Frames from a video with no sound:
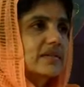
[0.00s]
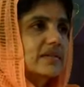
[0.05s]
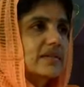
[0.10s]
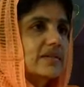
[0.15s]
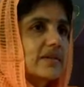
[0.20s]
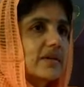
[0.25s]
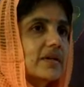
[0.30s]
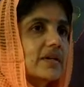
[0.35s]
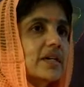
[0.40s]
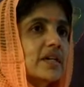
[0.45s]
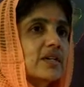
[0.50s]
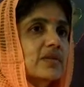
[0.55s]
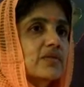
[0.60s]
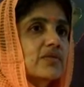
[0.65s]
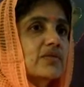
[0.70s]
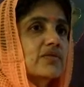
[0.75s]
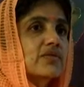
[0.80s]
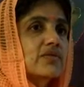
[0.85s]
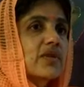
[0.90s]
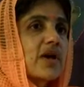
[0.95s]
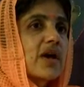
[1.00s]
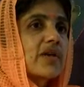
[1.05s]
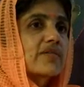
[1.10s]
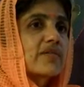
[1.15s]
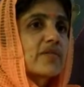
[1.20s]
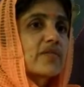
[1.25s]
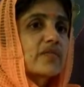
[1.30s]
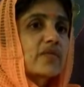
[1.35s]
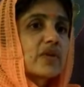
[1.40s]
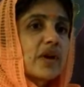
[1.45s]
What control do you have
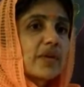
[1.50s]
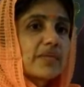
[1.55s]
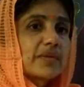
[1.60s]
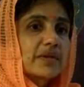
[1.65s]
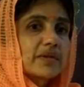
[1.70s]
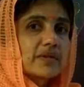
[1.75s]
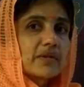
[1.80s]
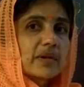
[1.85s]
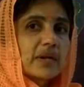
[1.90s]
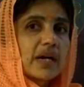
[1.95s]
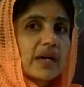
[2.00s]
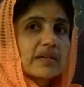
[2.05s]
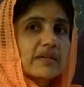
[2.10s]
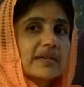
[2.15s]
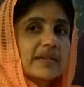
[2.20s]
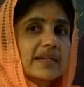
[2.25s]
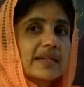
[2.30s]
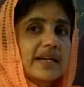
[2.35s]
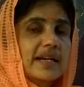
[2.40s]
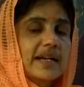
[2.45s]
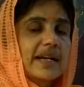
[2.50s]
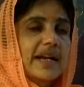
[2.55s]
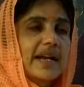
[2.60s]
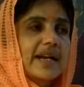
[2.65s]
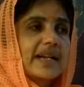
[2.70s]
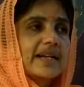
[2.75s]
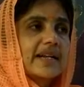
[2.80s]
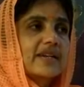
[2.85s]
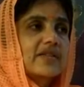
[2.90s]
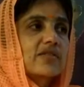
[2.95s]
if you come into class little
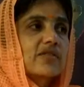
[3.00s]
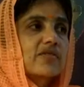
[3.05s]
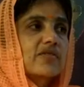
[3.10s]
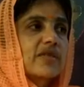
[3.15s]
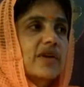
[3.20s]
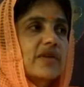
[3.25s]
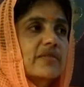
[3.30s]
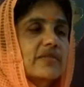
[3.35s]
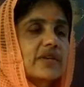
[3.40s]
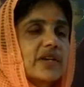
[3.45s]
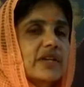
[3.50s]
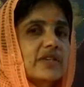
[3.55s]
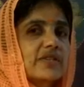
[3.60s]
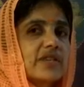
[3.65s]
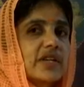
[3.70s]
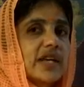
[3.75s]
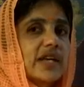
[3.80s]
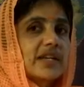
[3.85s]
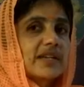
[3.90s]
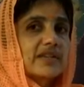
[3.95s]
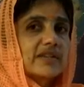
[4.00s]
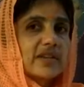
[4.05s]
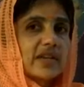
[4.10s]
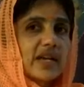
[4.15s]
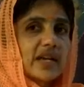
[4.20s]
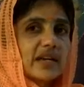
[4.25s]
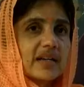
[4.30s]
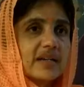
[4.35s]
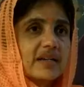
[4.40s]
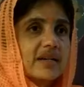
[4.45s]
late and your favorite chair is
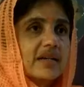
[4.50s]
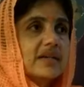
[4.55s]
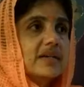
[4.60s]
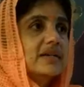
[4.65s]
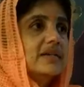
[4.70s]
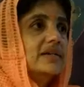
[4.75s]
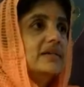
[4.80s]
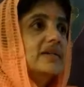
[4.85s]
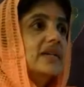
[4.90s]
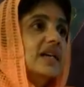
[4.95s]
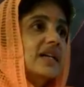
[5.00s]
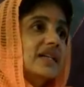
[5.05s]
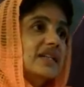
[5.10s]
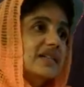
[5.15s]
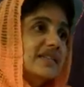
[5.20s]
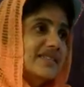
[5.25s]
taken? None.